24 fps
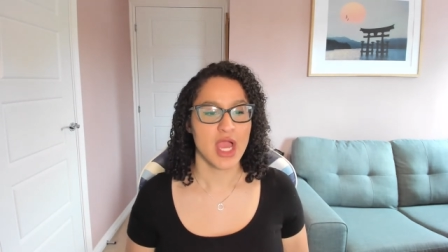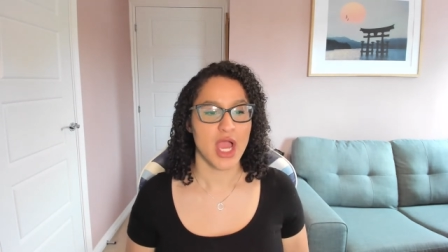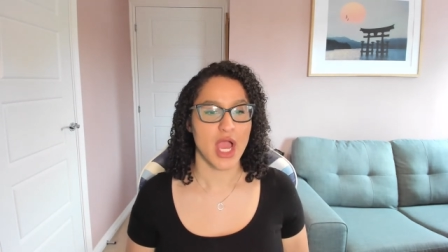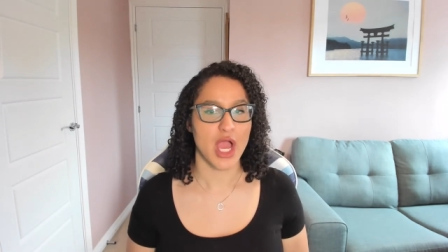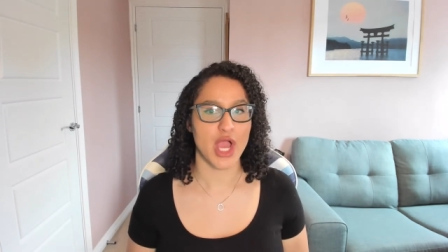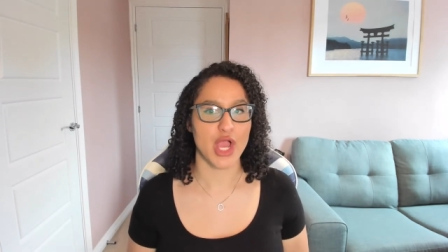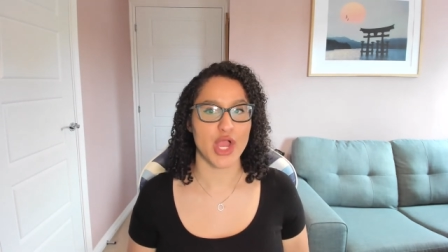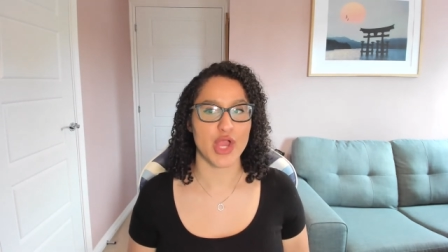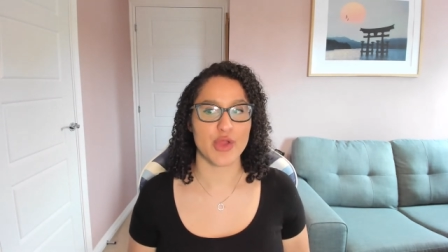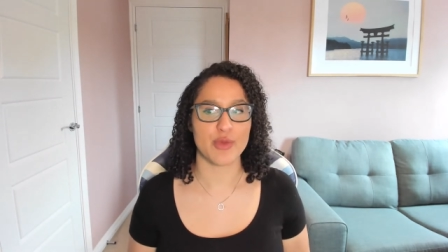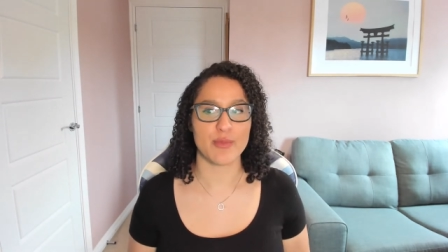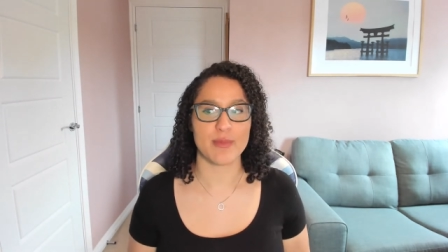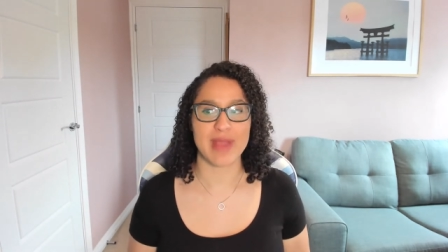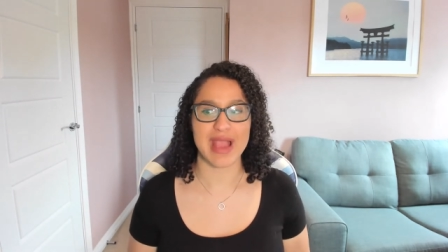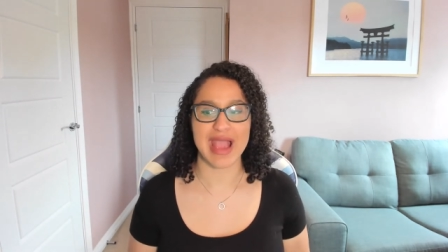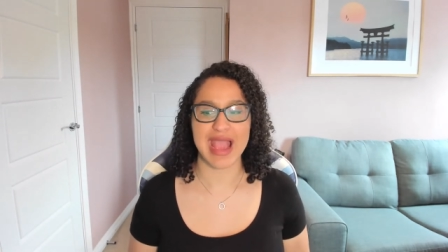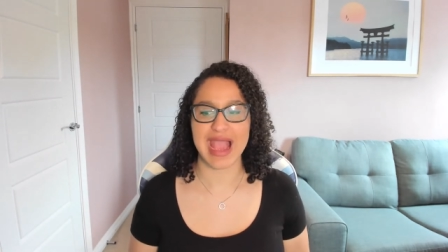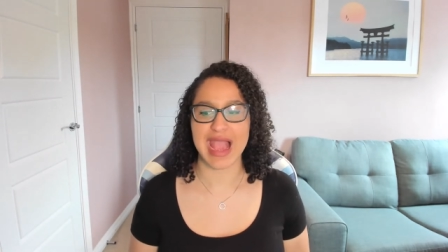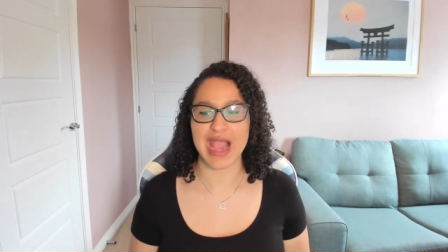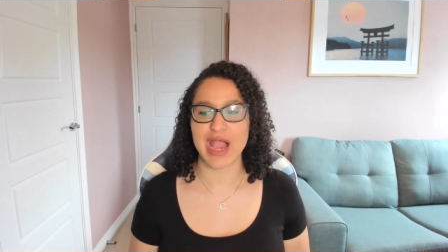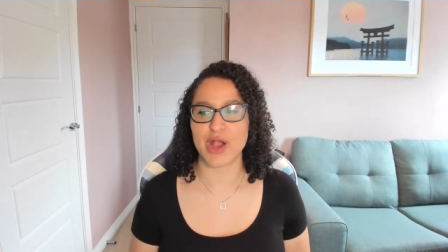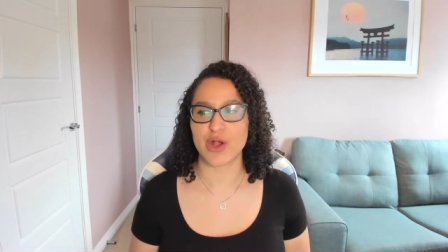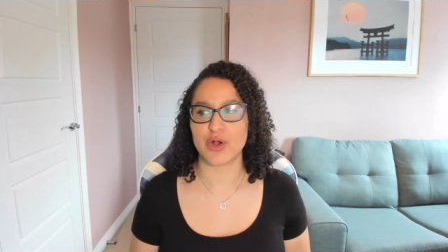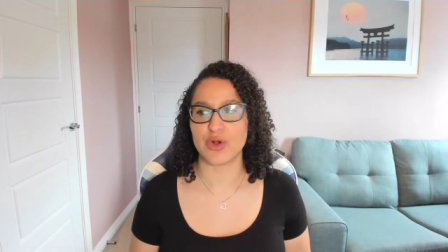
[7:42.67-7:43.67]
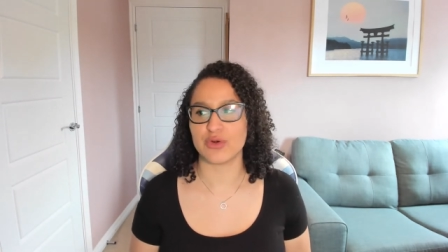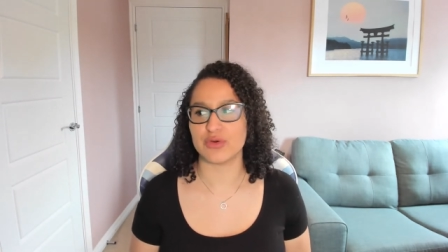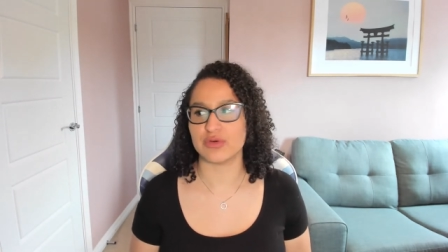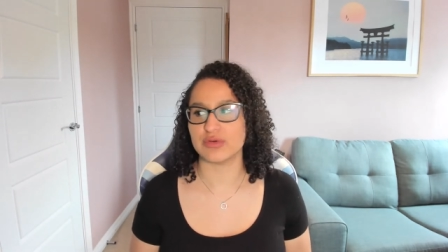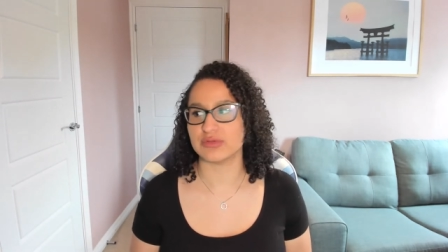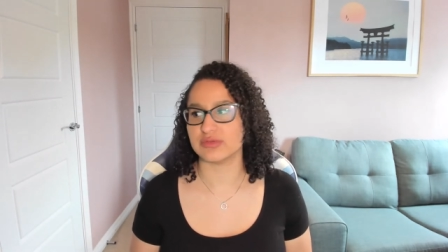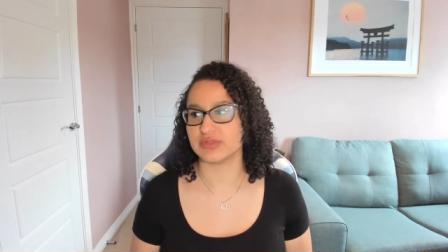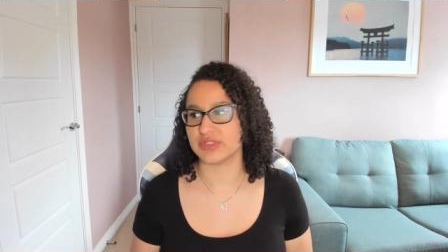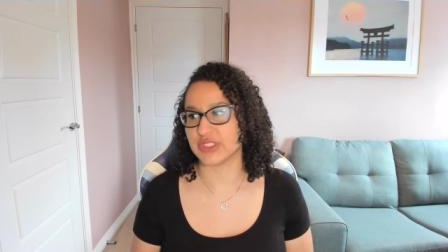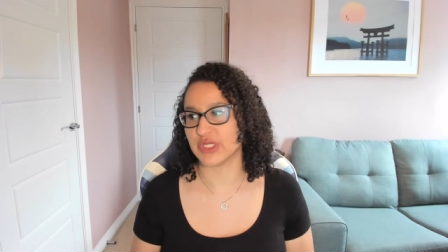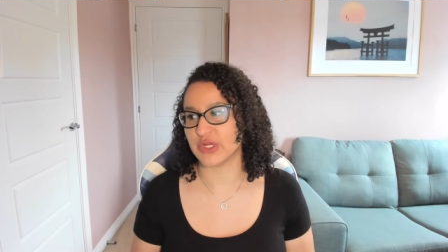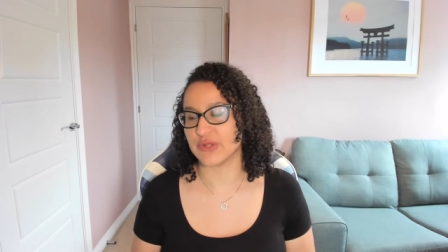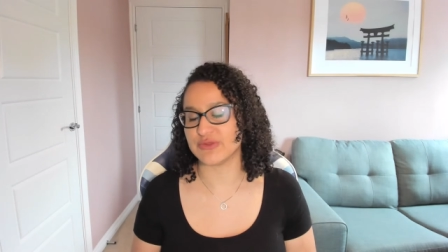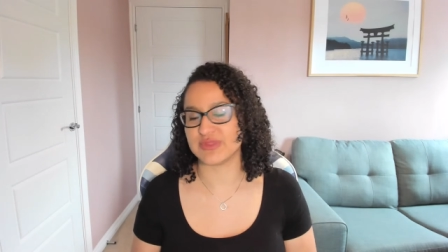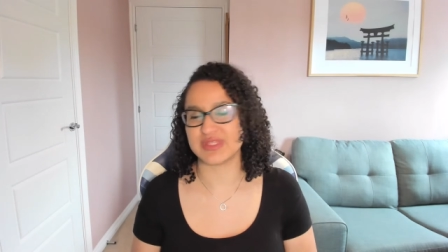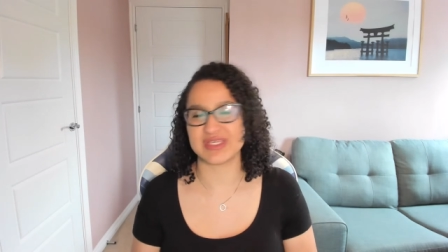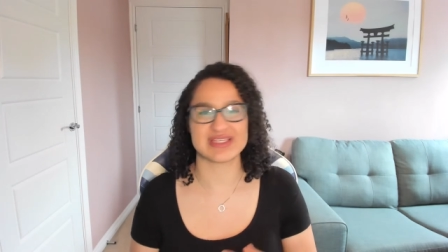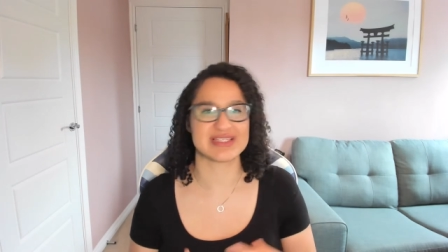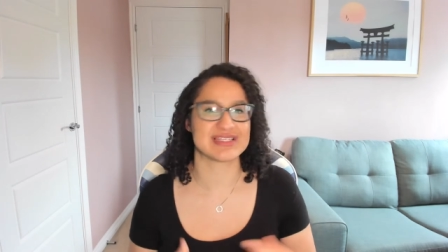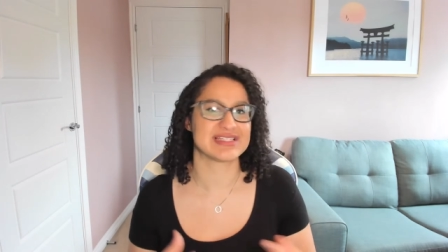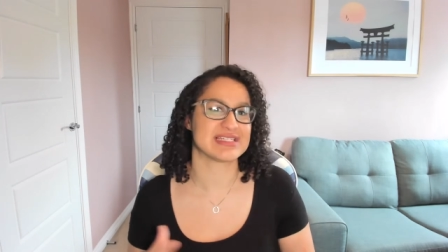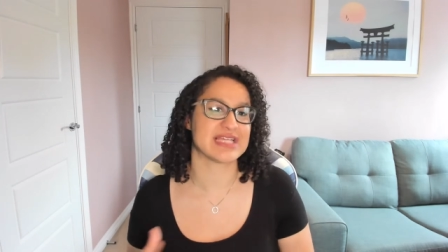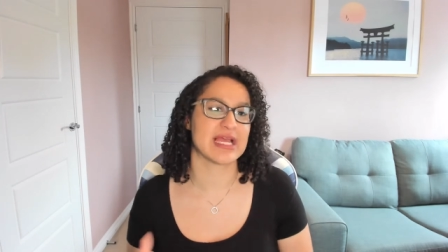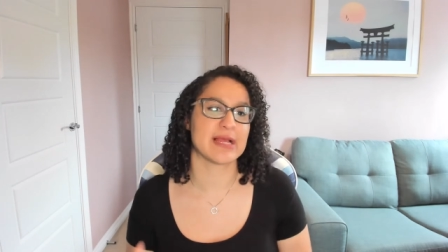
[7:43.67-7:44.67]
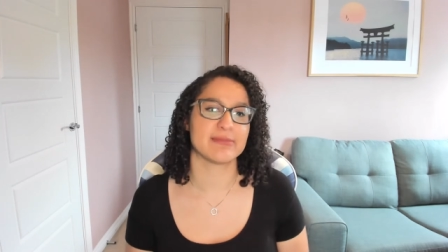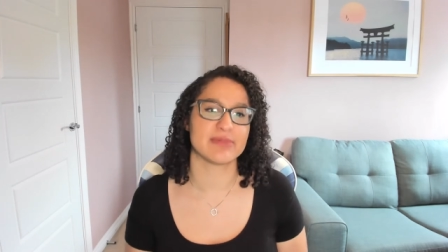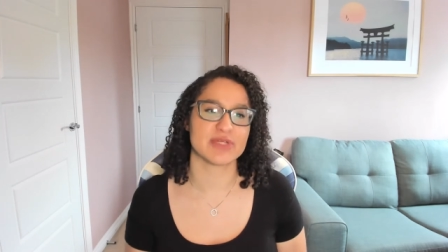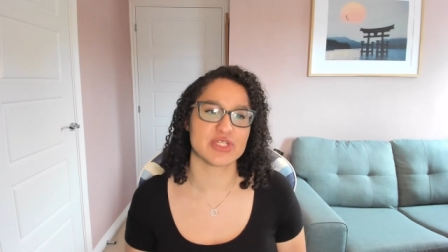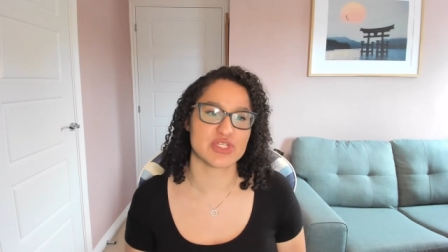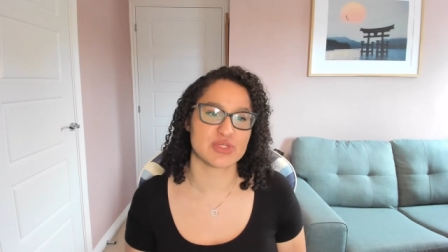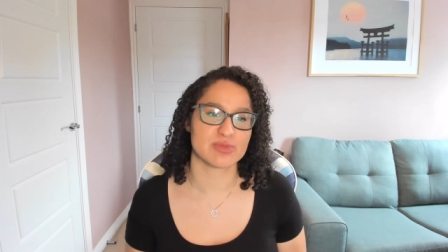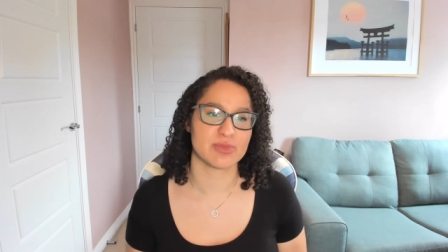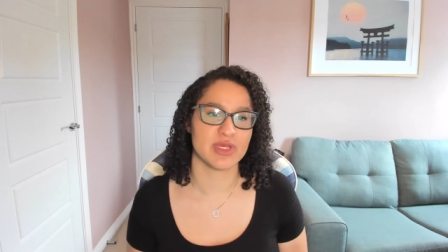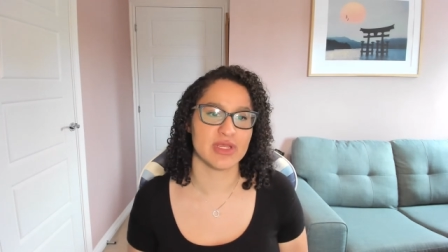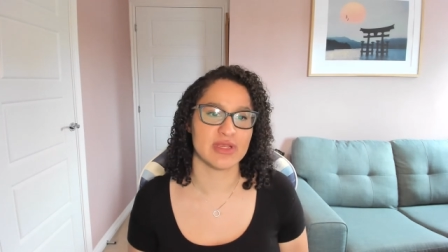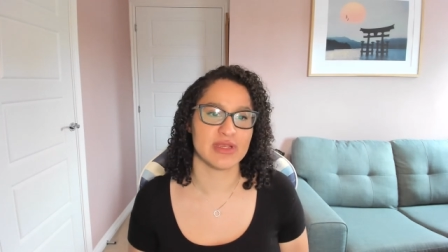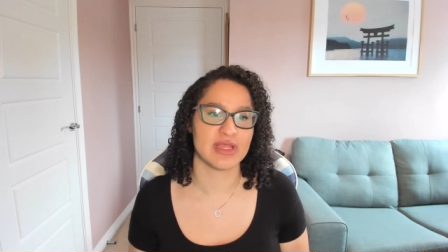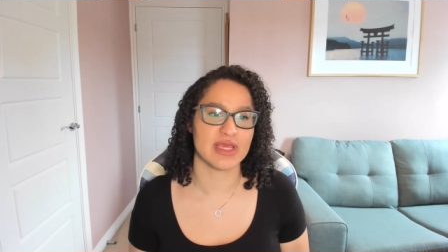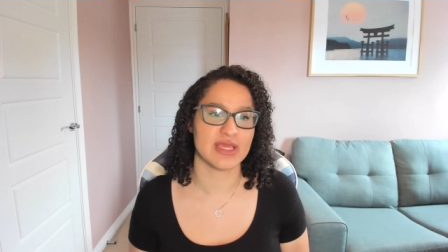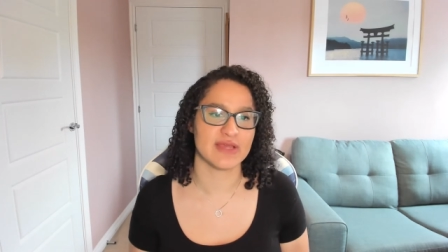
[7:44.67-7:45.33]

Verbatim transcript: um, how, you know, the establishment